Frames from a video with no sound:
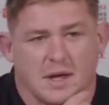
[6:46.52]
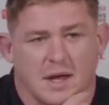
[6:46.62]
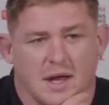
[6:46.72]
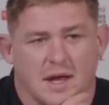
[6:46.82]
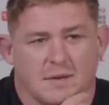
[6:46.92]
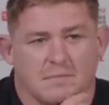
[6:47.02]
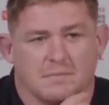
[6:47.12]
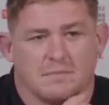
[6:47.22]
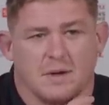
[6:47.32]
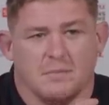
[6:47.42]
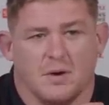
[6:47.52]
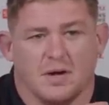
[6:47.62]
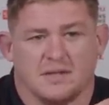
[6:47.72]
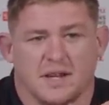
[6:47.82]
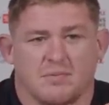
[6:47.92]
um, but
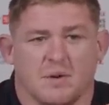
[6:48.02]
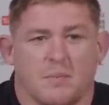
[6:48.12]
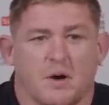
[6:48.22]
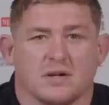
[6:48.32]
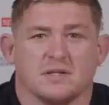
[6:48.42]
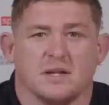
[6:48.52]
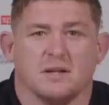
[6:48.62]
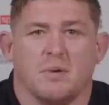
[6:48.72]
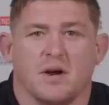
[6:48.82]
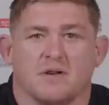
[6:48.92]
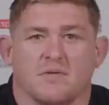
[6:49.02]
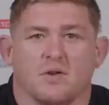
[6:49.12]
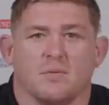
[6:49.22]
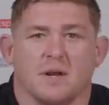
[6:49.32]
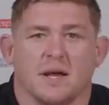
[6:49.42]
I'd say from the personal point of
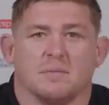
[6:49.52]
view of being